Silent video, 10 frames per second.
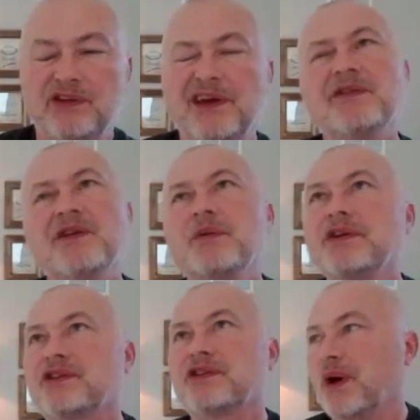every
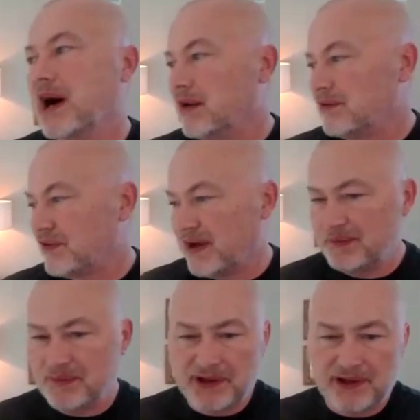once in a while, if
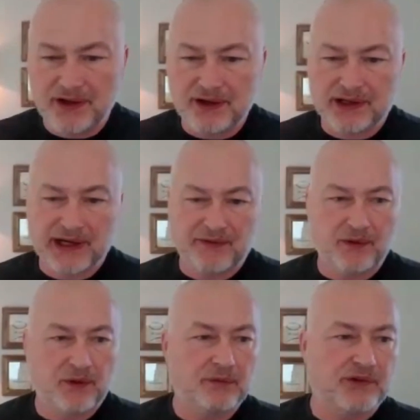I'm in a kind of
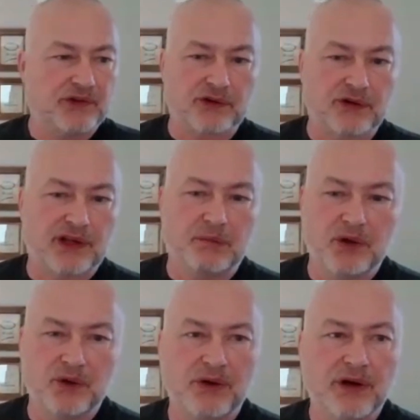a surly
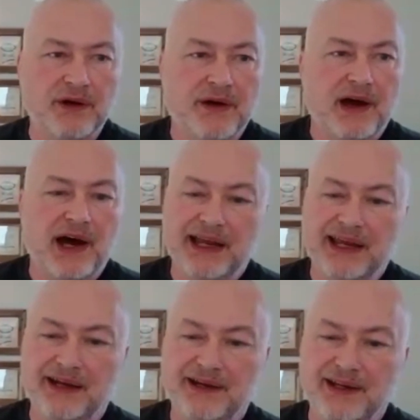mood, I
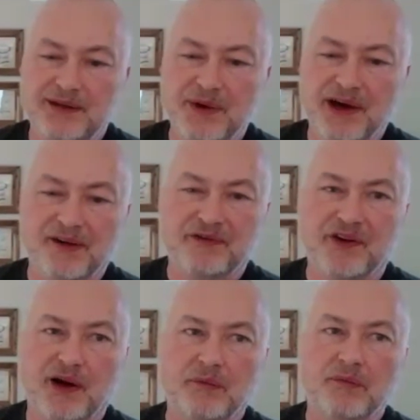get an email
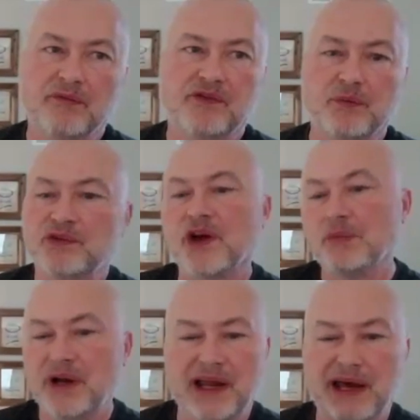from
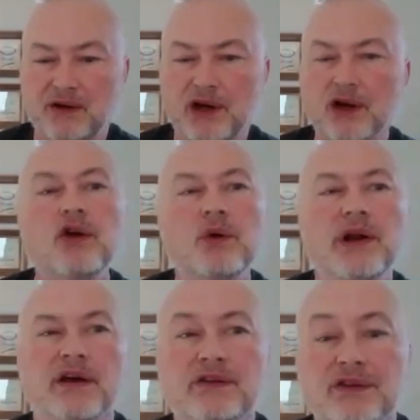somebody. I don't care who it
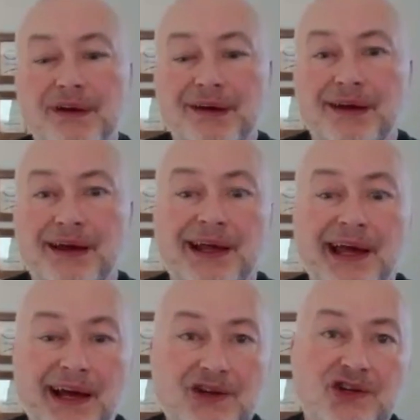is, and I
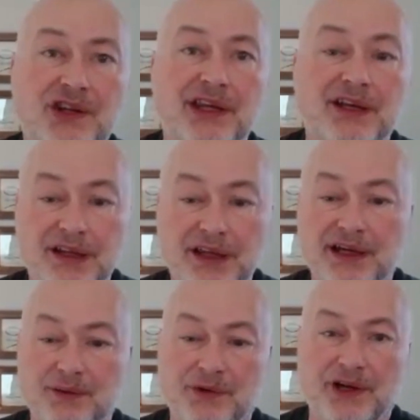actually click
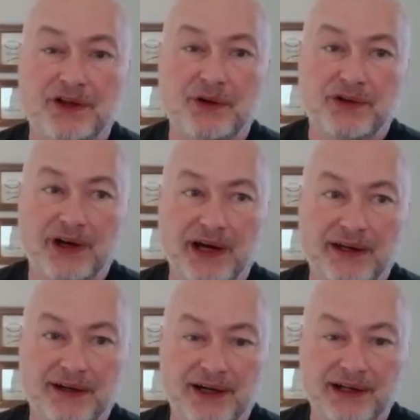on one of those
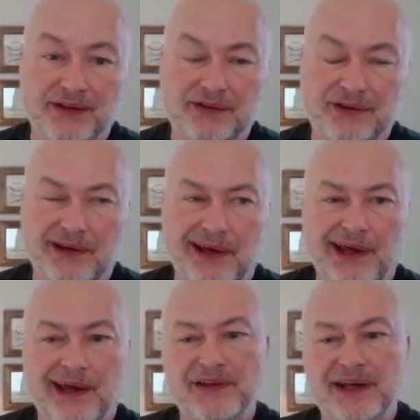icons,
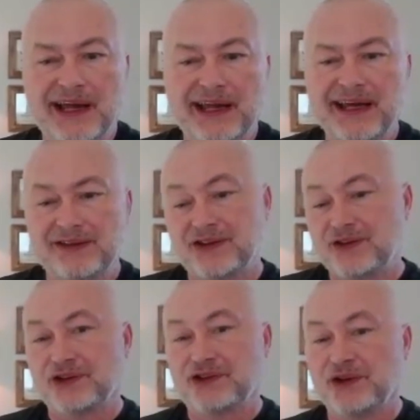and then I get to their
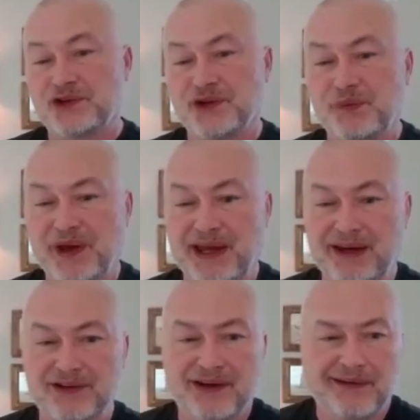social
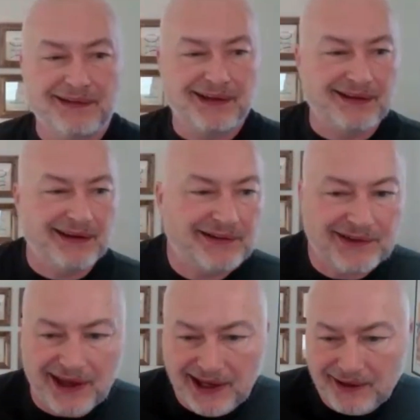page, and let's
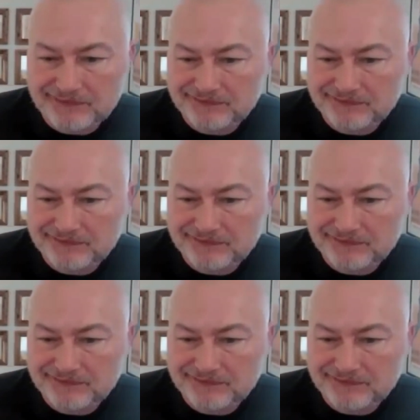say